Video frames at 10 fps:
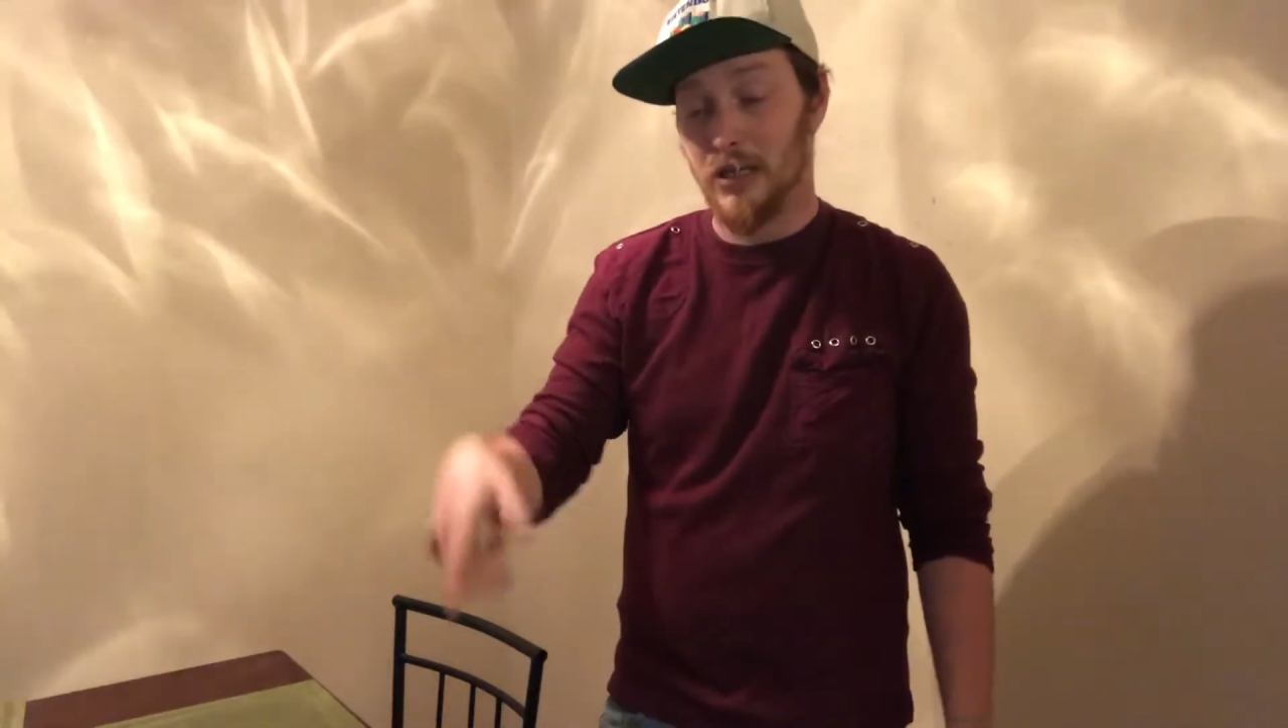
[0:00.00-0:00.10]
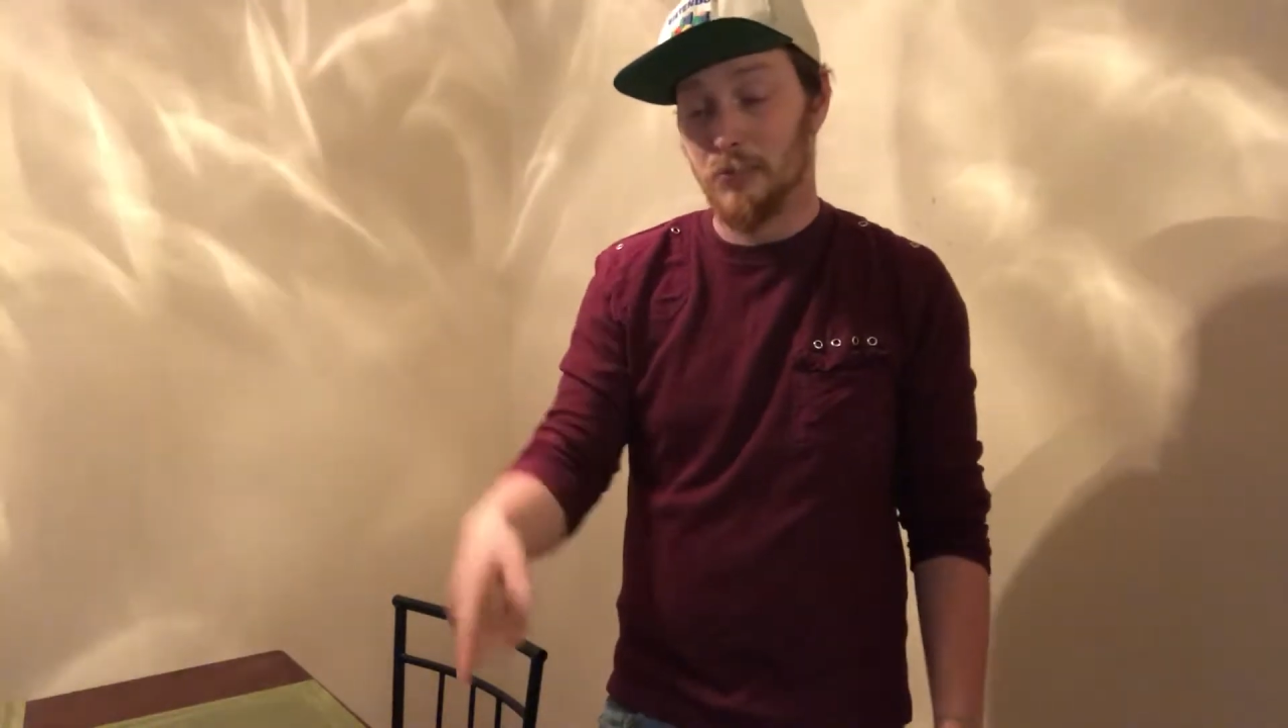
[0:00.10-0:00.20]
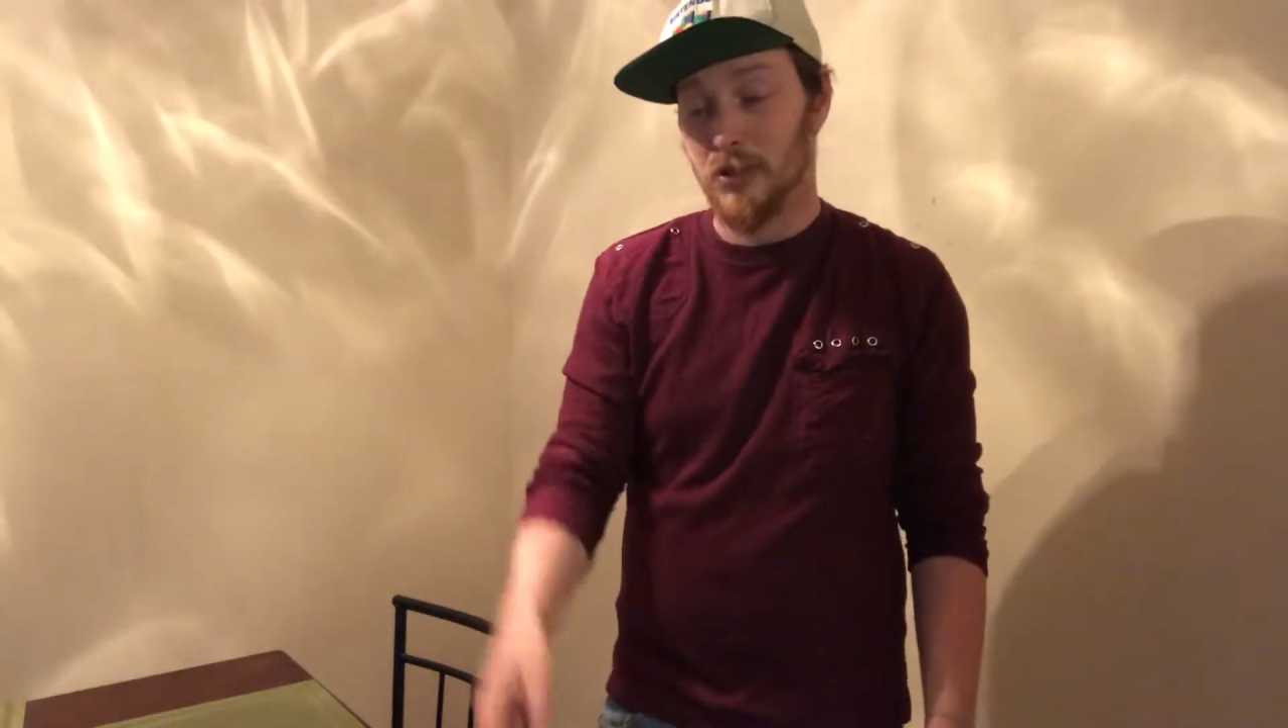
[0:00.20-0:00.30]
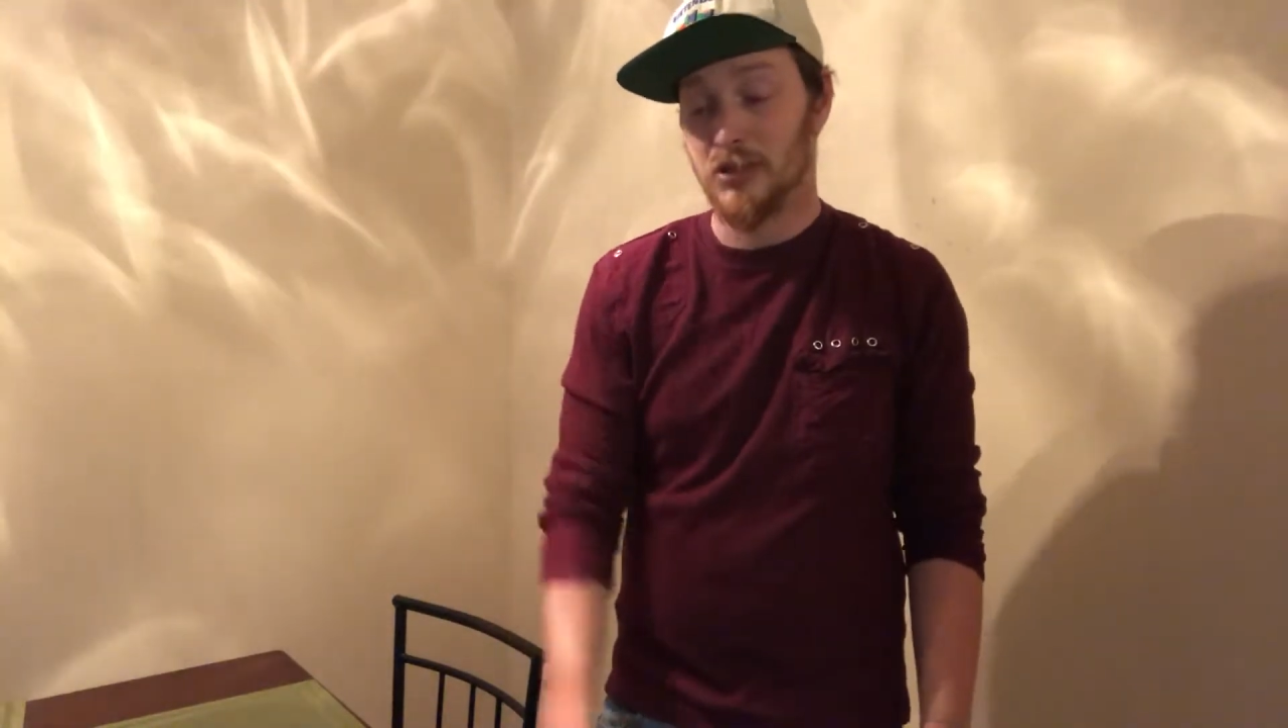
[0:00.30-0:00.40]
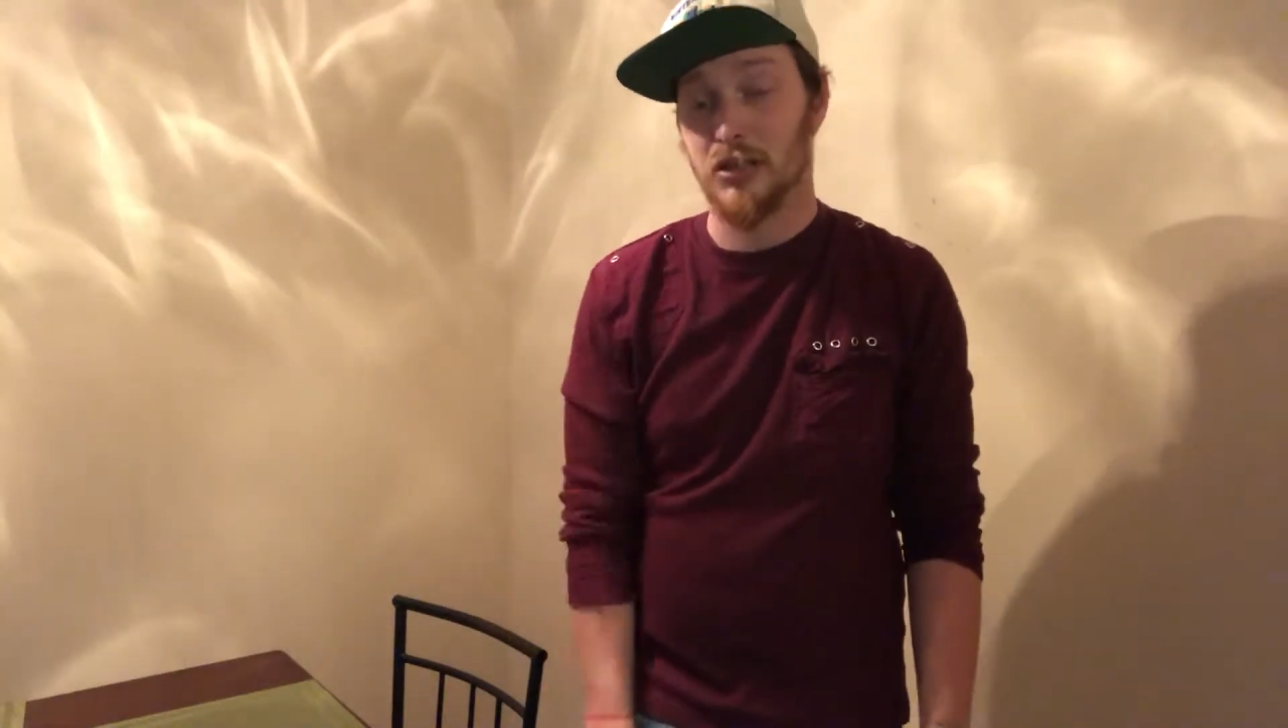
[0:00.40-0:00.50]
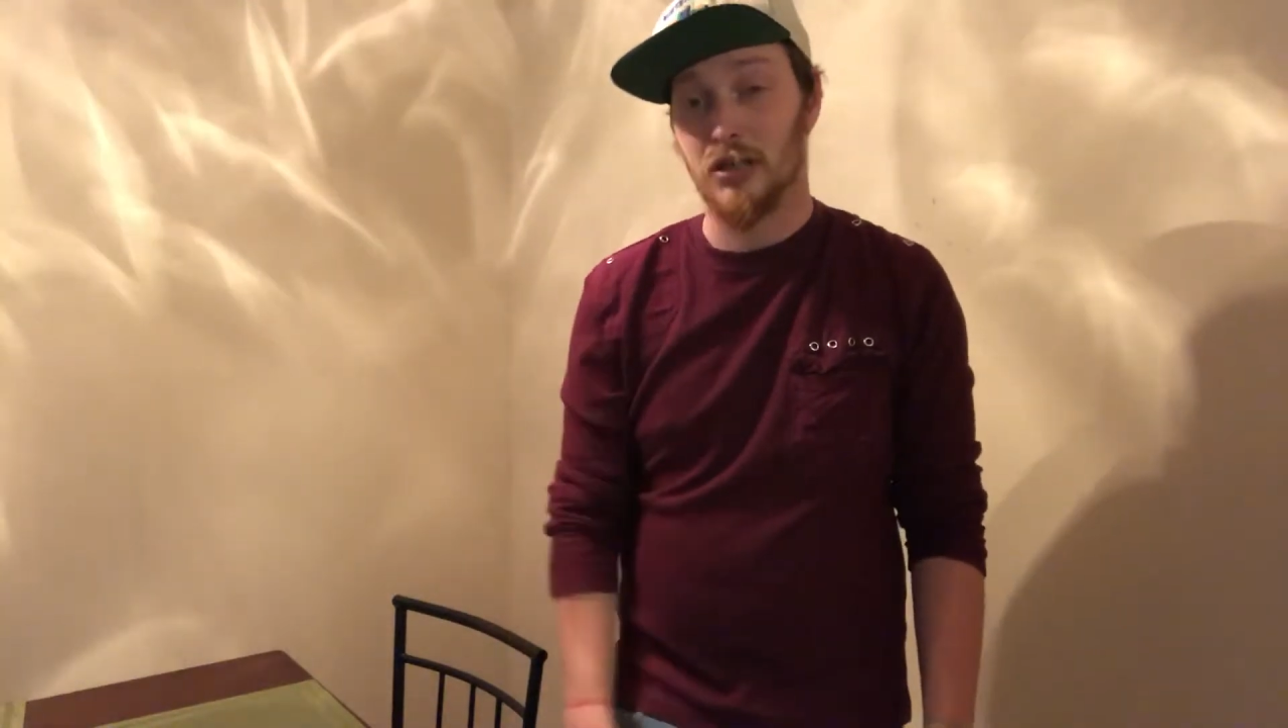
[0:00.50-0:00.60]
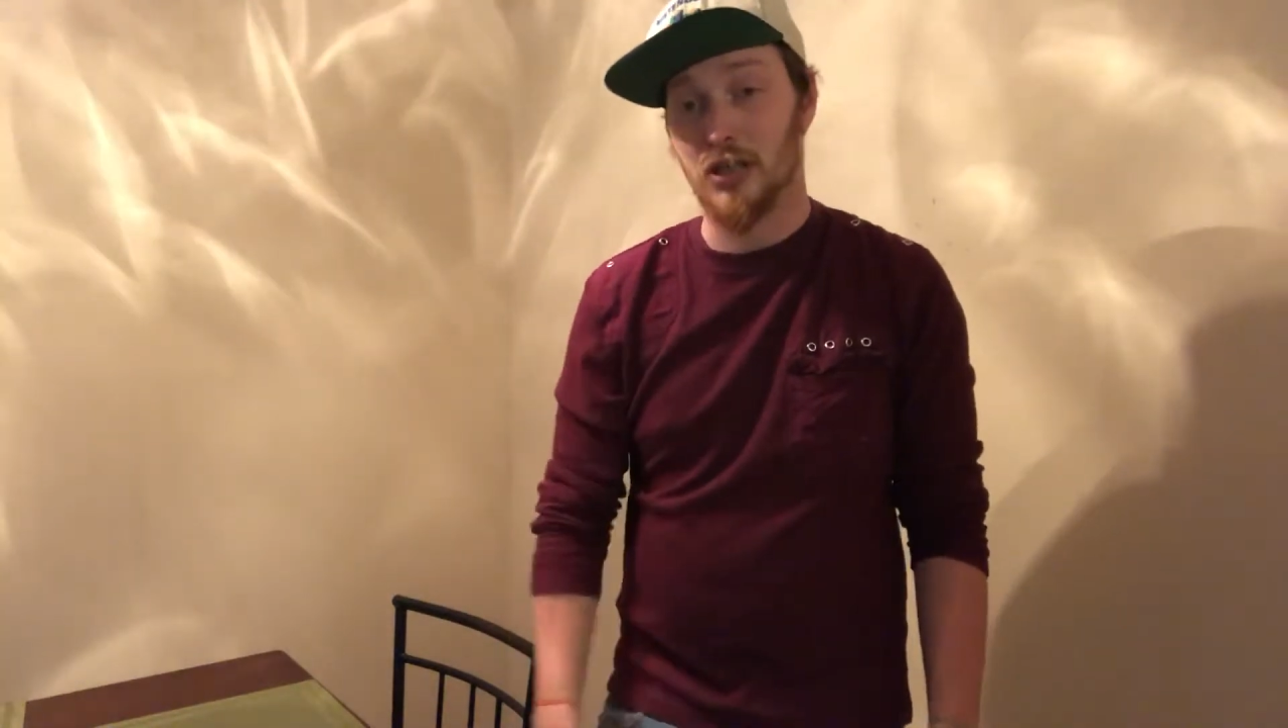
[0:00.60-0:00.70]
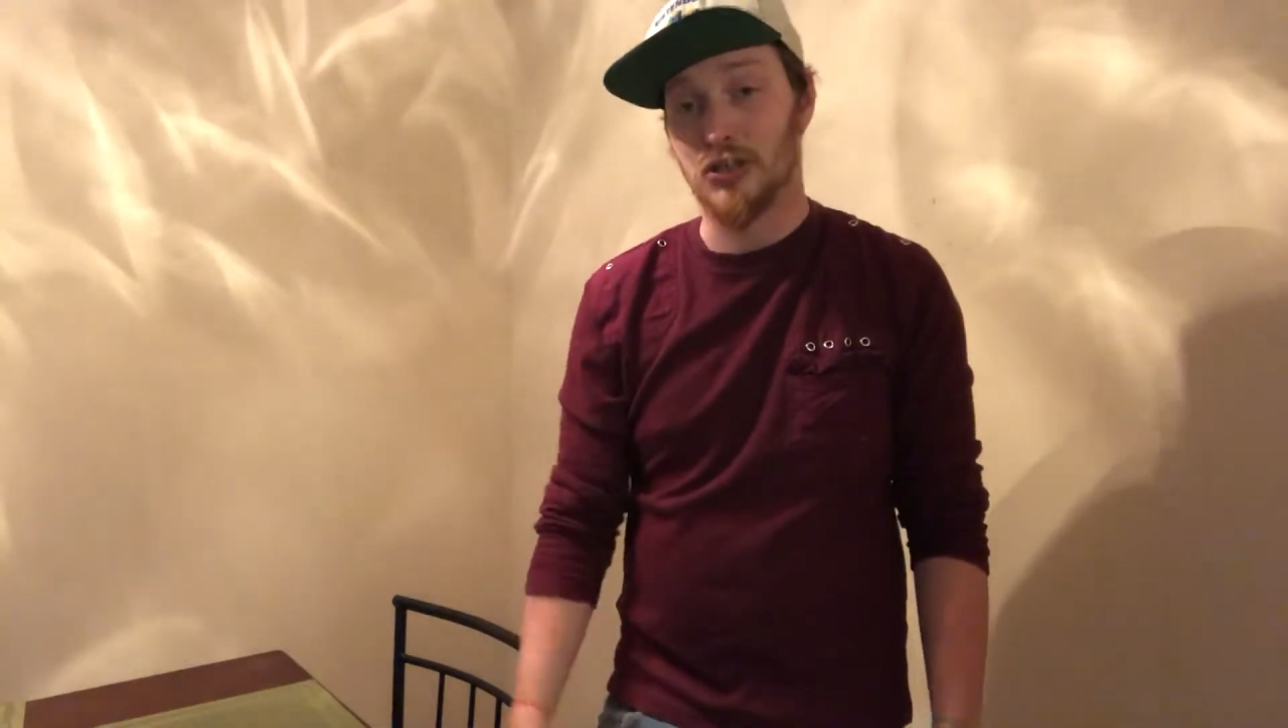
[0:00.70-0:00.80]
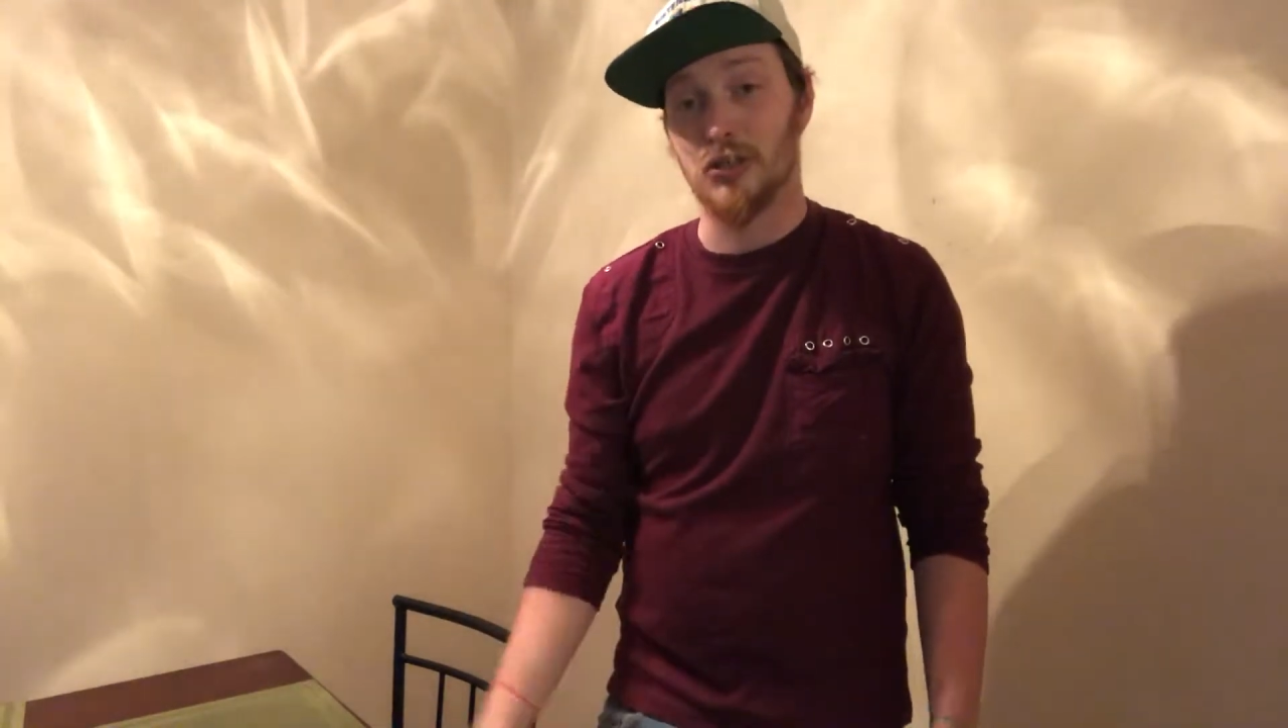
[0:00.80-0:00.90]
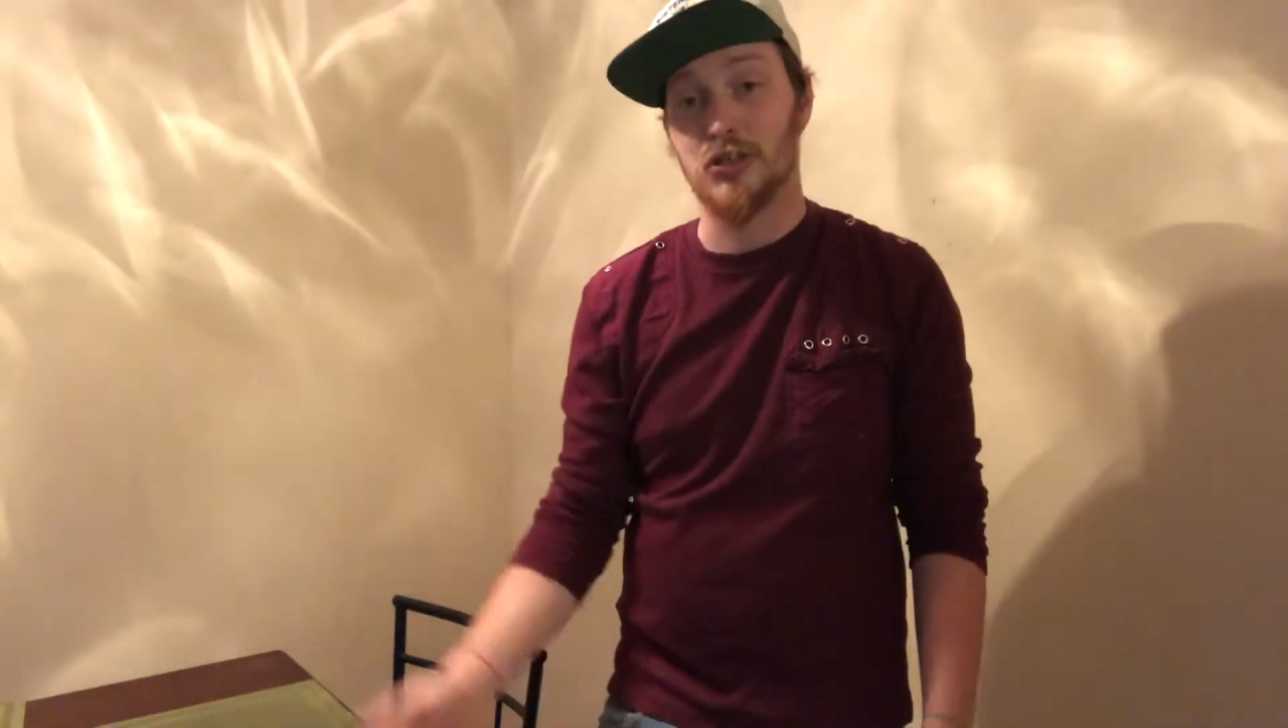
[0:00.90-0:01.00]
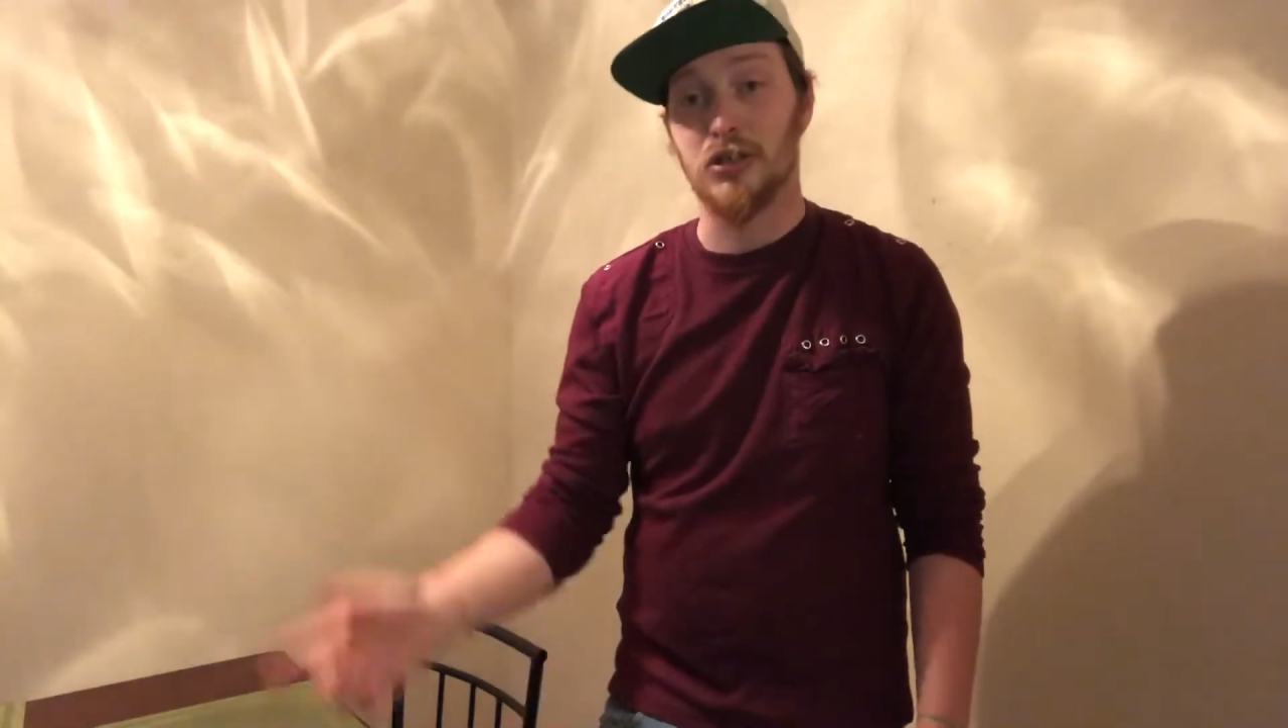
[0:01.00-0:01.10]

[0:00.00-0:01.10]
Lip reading: hit it plus a deduction,